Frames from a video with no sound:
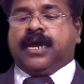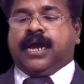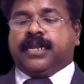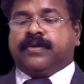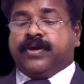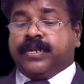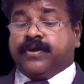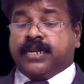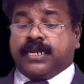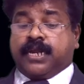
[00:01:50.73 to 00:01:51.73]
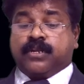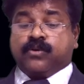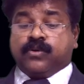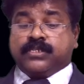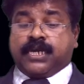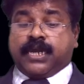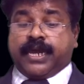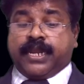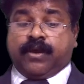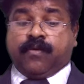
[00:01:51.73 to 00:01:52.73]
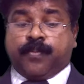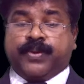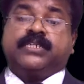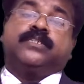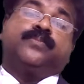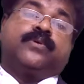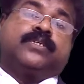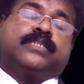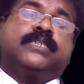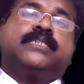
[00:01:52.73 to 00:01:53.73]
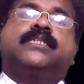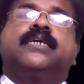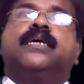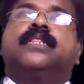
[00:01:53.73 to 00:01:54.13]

and whenever it undergoes again evaporation process,